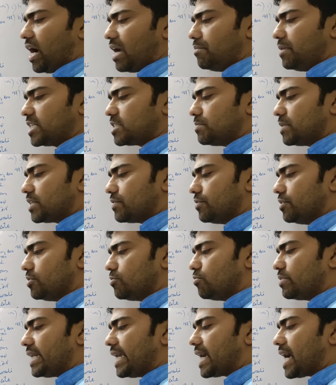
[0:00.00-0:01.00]
Why mixed metaphor?
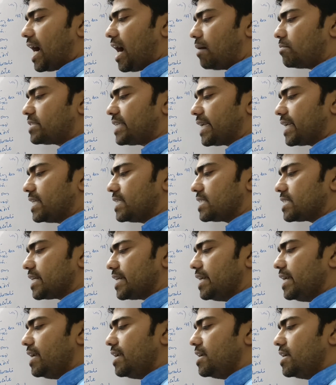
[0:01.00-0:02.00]
To take arms against
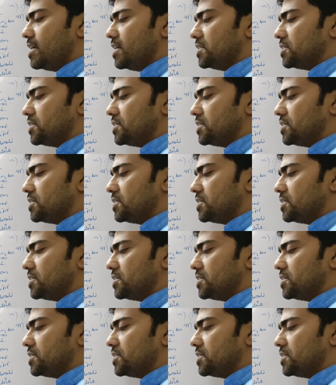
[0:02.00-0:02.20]
a